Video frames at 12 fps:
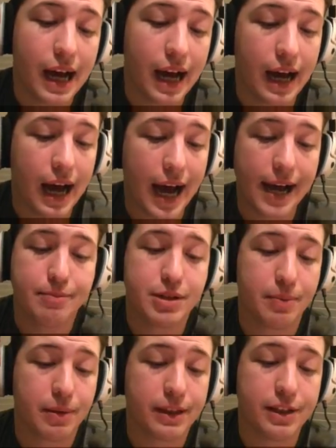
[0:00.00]
I
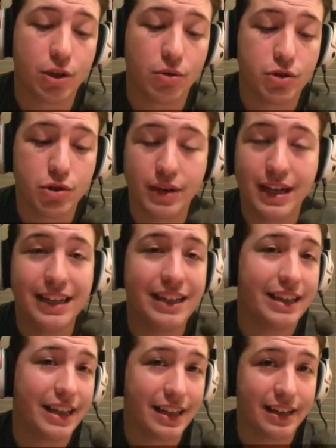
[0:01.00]
typically don't do
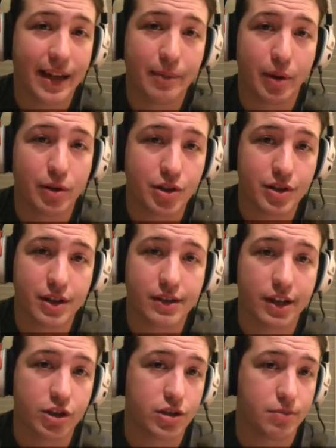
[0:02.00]
any in-game purchases.
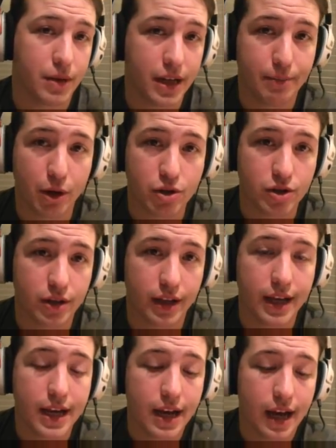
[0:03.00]
That's just me personally.